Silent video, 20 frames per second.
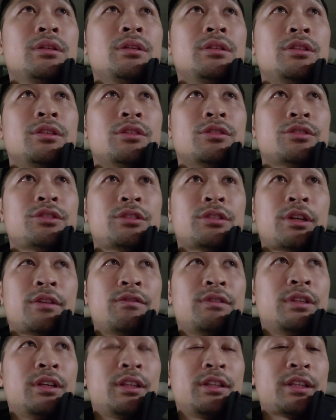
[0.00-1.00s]
you know. So
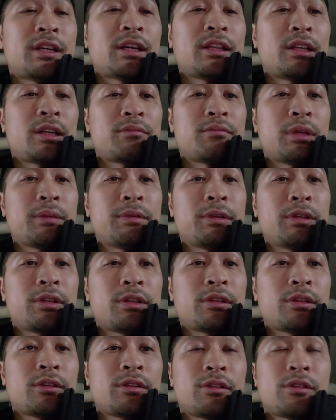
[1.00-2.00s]
I've done that like maybe
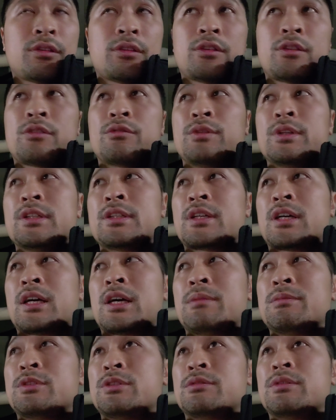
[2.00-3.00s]
3
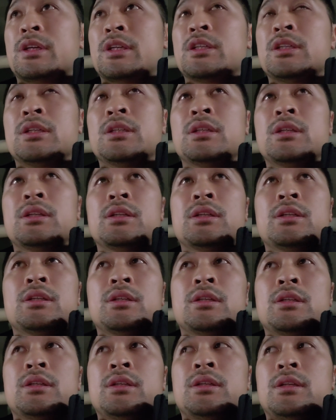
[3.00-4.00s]
times already,
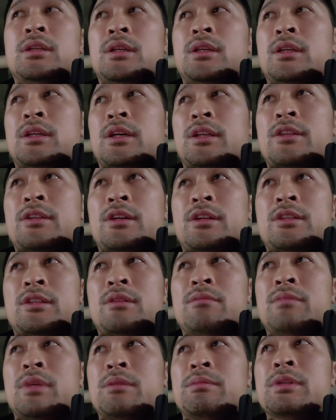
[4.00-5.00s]
and I thought
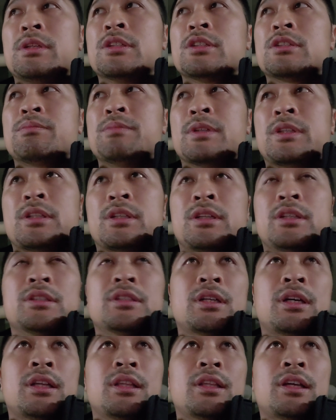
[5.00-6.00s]
that maybe it's because
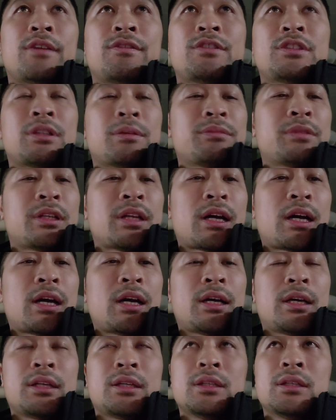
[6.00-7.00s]
I left something
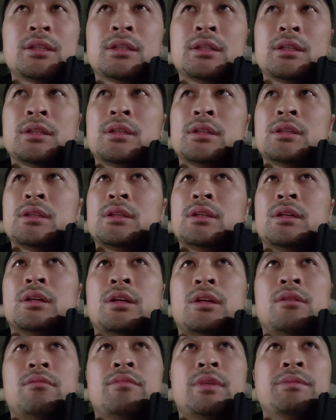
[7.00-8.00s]
on.
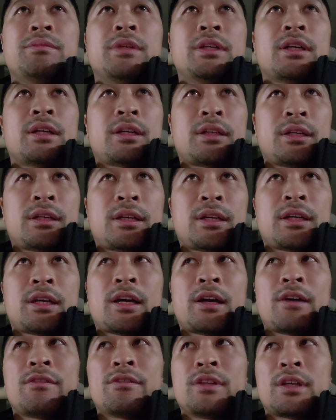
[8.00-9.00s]
Maybe I
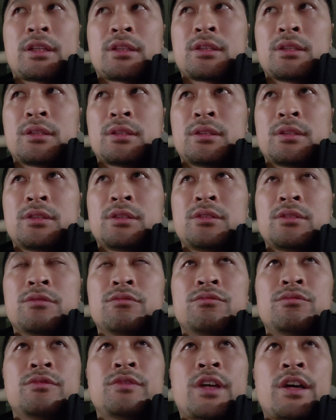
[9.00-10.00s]
have like the
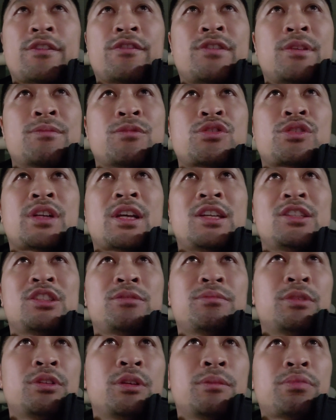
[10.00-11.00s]
FM
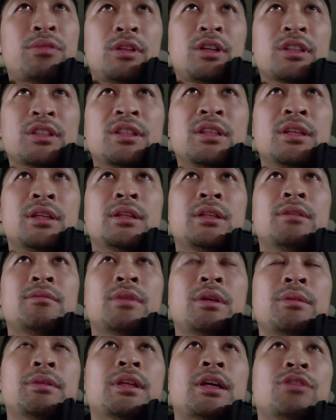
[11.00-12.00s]
transmitter plugged in, and
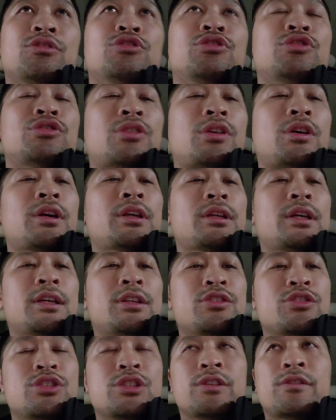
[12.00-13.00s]
maybe that was drawing
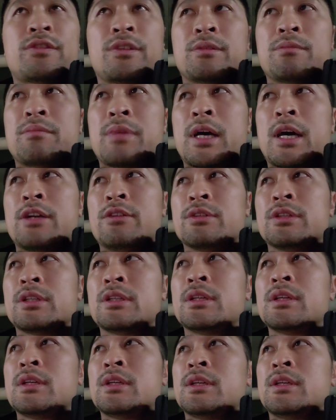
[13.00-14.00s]
energy from the battery,
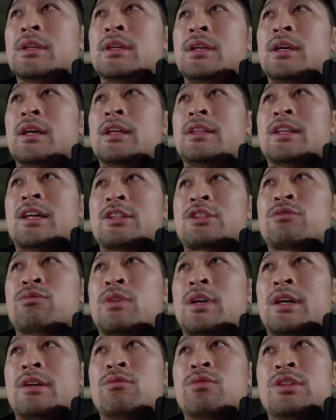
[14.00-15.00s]
and that's
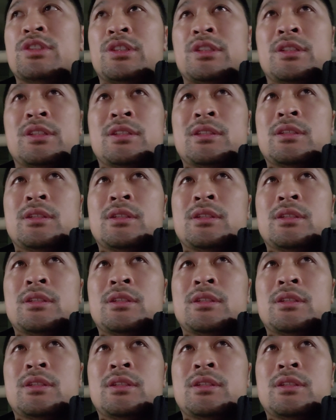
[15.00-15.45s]
why it wasn't